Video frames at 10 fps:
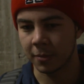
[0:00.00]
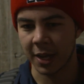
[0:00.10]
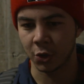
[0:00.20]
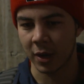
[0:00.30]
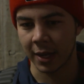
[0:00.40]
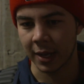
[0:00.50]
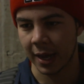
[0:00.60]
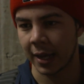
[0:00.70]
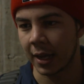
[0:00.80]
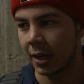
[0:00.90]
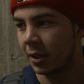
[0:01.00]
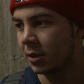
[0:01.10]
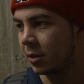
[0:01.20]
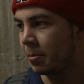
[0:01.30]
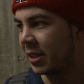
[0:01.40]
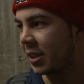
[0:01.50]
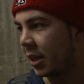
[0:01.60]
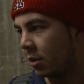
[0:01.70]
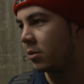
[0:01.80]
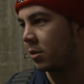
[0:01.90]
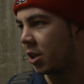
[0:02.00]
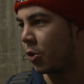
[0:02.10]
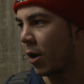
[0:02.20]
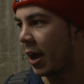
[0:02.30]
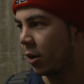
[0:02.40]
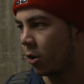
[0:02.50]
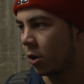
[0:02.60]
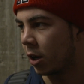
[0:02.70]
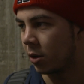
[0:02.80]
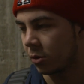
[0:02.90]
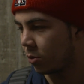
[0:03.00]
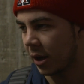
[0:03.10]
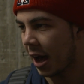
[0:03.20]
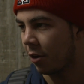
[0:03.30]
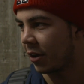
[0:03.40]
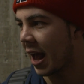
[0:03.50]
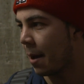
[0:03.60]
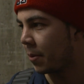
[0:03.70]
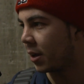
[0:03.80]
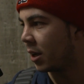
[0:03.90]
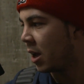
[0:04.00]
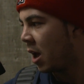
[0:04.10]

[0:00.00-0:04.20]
I knew I missed it to the right or however it happened.